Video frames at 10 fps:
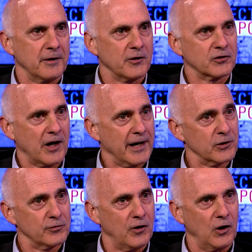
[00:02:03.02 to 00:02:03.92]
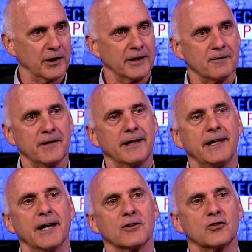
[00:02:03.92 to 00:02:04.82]
that the sky is falling if they
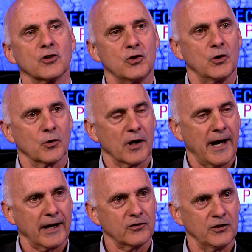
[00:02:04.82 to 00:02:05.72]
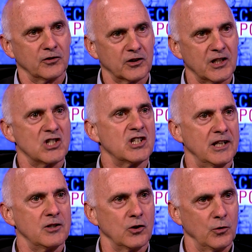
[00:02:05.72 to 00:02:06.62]
can't secure Axia's
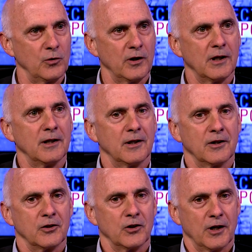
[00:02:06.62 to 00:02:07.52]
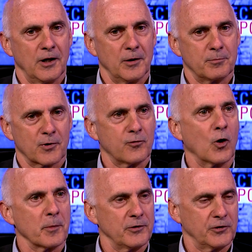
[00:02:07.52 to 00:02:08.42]
continued uh,
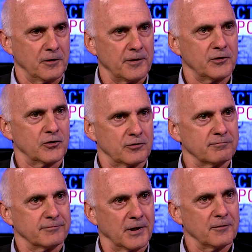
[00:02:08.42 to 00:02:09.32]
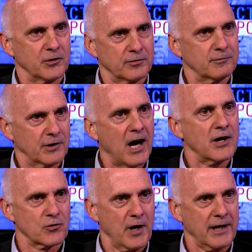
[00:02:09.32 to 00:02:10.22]
performance of its of its
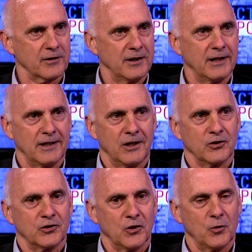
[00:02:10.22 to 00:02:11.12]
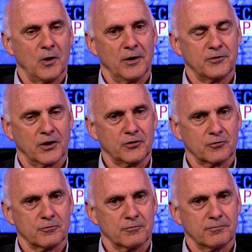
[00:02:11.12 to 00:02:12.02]
contract. So uh,
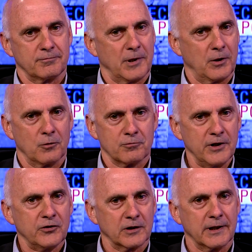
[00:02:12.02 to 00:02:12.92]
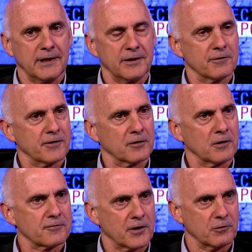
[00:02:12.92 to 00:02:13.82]
just uh, recently, the
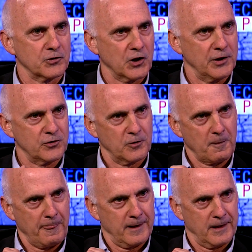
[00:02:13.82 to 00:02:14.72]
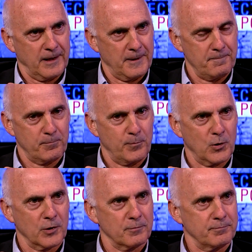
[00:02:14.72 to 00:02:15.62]
federal, a federal judge um,
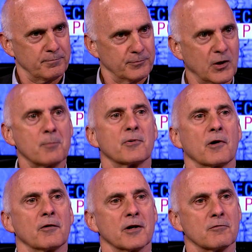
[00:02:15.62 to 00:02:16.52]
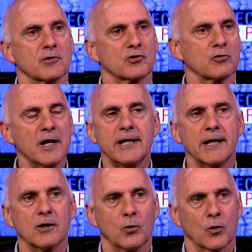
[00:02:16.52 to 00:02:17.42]
put a temporary
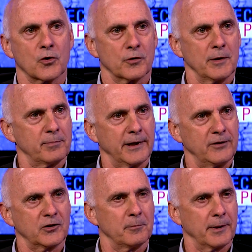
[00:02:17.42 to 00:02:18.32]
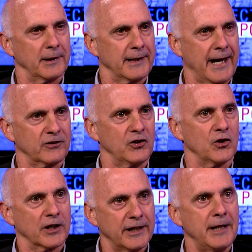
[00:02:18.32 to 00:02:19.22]
restraining order in place compelling Axia
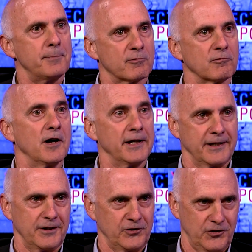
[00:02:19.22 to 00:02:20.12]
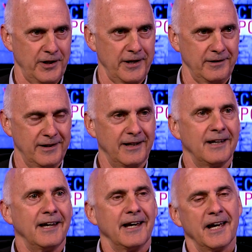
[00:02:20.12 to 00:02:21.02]
to keep running this thing,
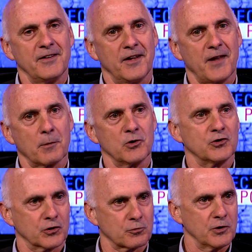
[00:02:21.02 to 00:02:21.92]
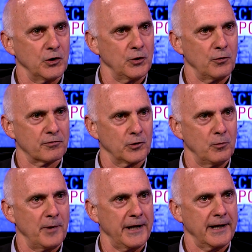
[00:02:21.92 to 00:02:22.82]
and then that was just renewed through
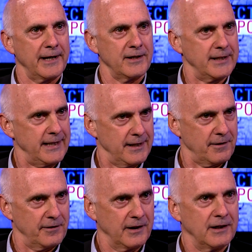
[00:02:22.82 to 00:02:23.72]
May 18th.